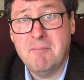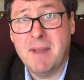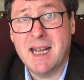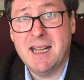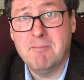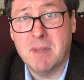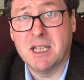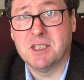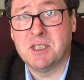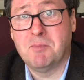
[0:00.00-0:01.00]
many
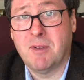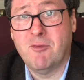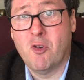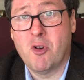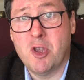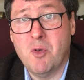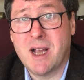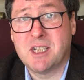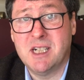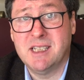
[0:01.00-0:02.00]
months before you
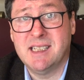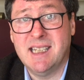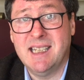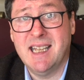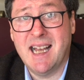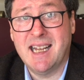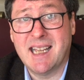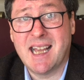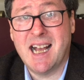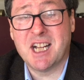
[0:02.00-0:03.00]
actually see
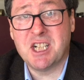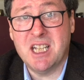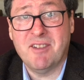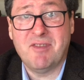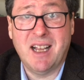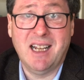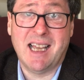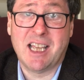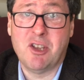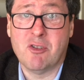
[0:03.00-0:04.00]
any cash if they
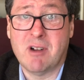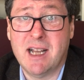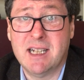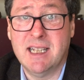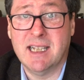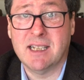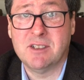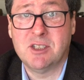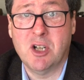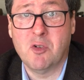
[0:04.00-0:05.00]
like your idea.
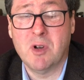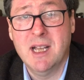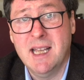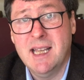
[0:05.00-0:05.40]
So